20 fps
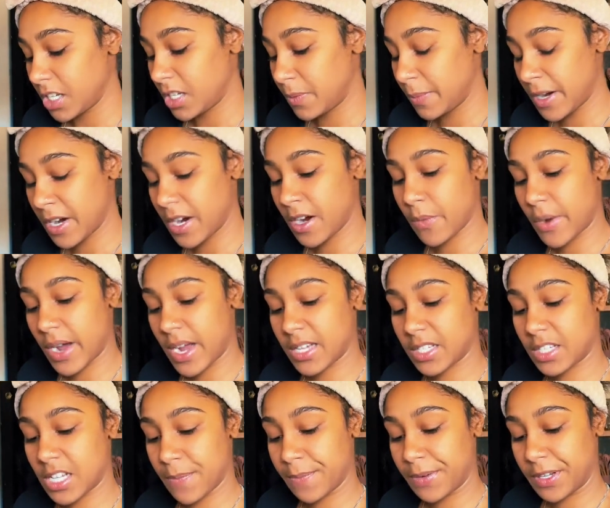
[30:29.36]
Spirit,
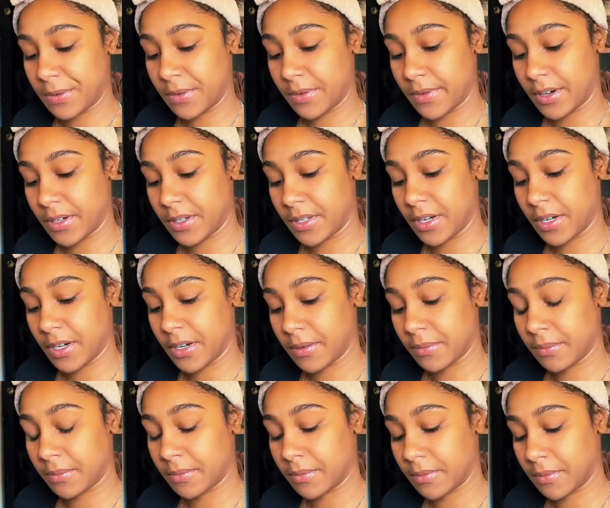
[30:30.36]
why is Temperance reverse here?
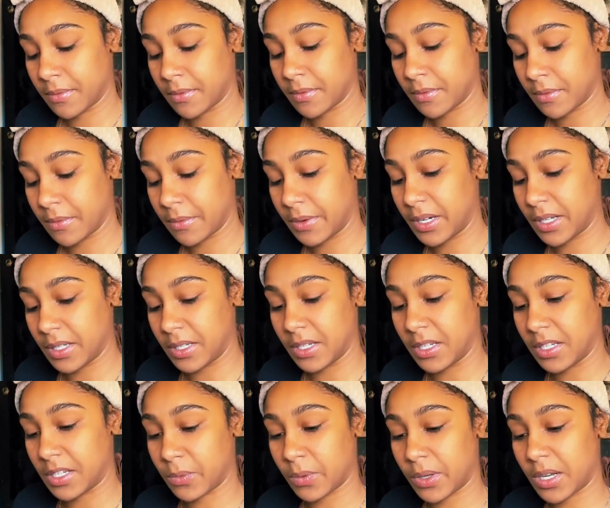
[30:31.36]
What is
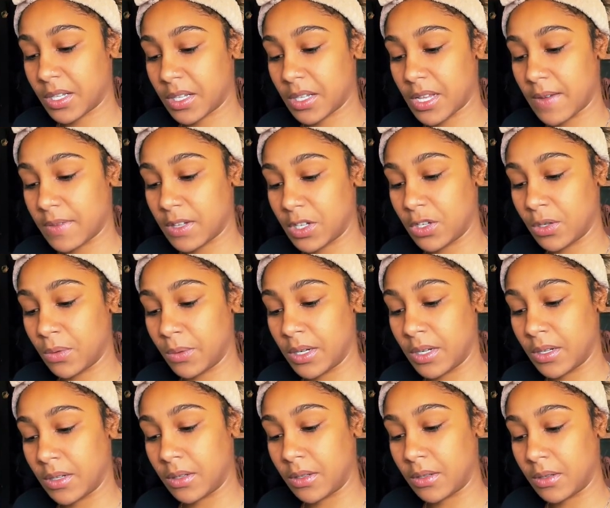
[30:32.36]
this? What does this have to do
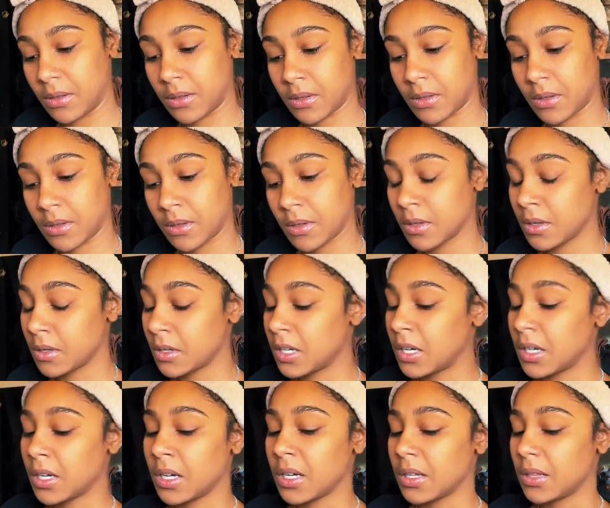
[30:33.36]
with...
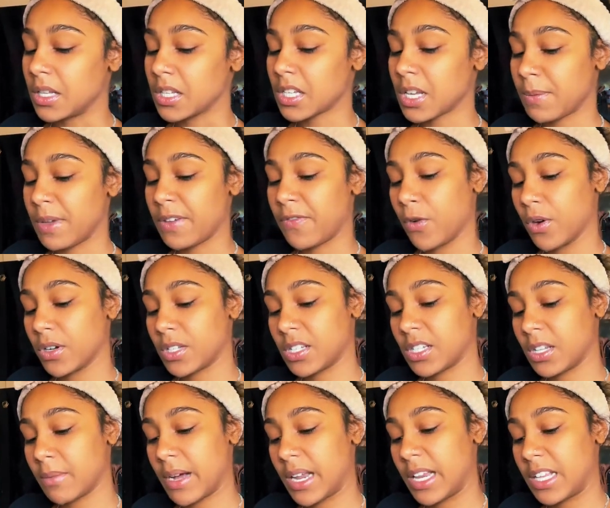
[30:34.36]
This could be
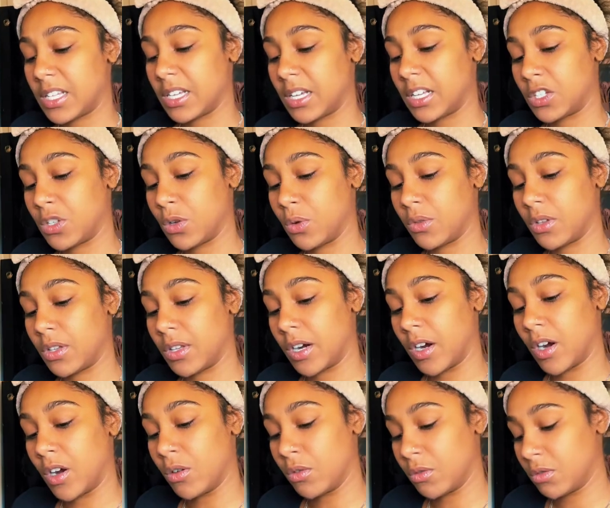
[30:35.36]
forcing somebody to attune to
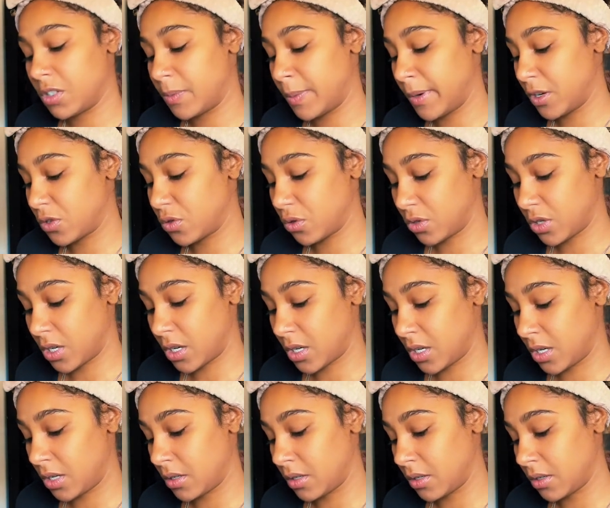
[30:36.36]
their own spiritual
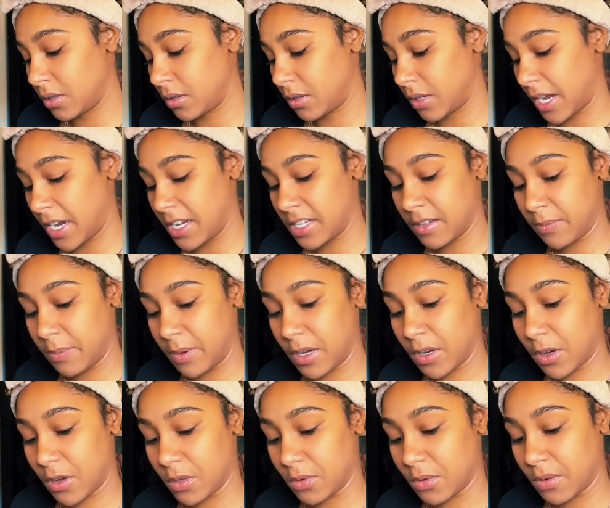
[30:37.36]
journey. The Ace of
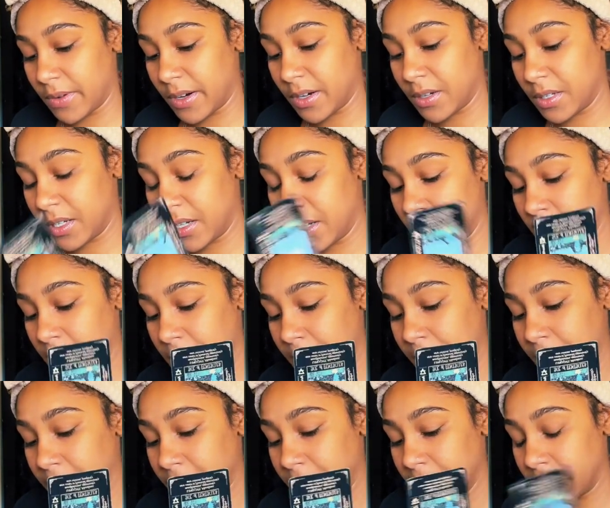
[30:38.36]
Pentacles reverse
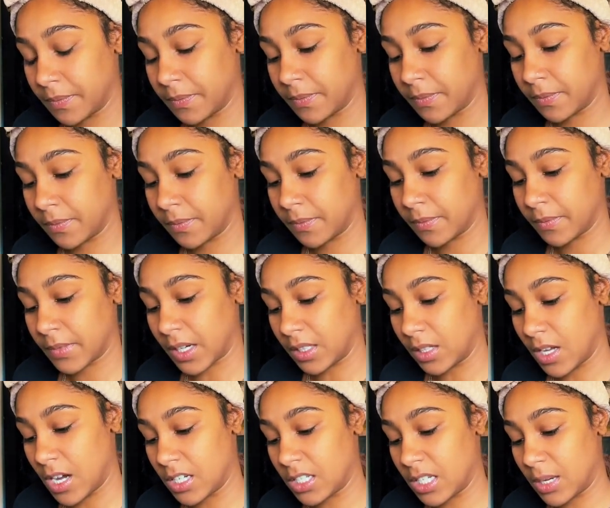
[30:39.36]
here.
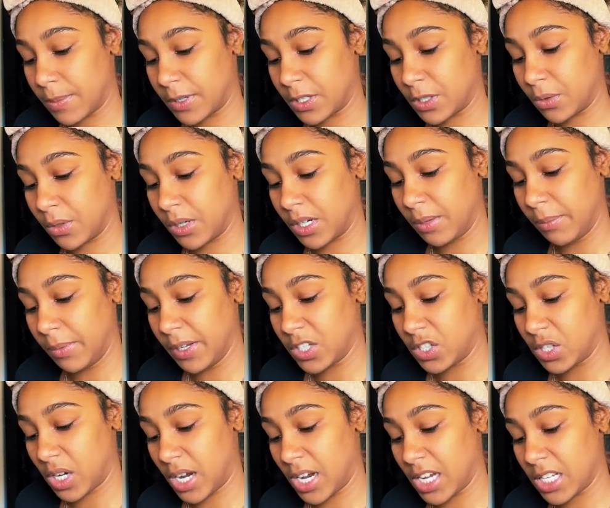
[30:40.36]
Lost opportunity,
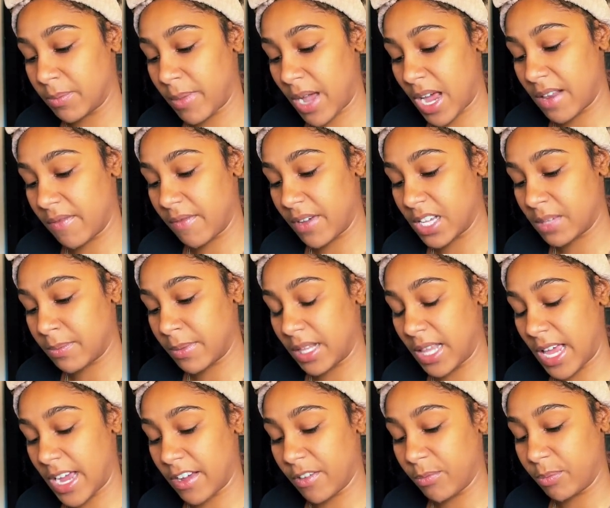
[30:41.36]
missed chance, bad
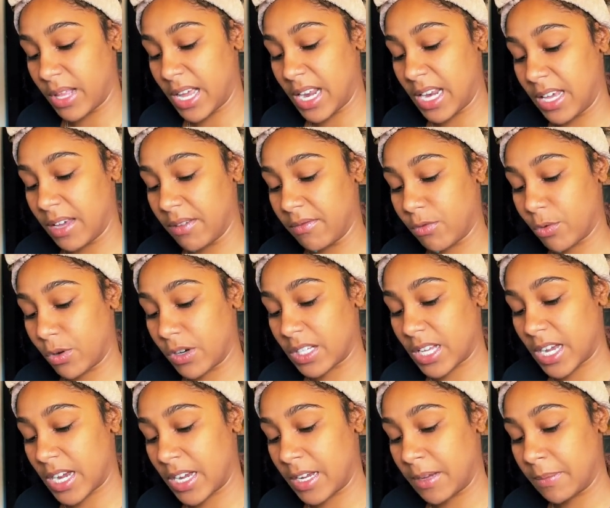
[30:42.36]
investment, lack of planning and
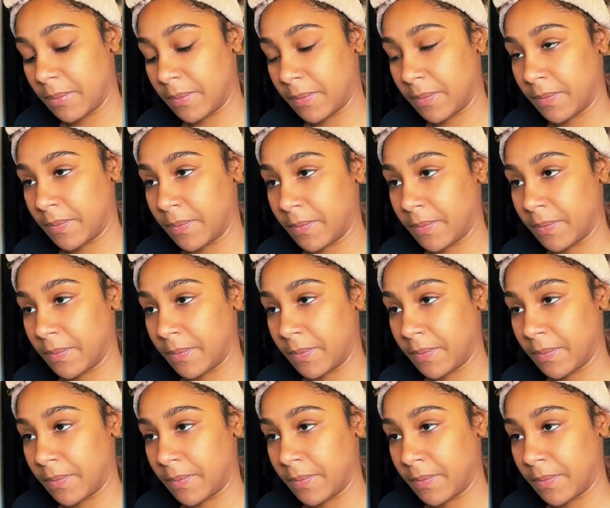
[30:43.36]
foresight.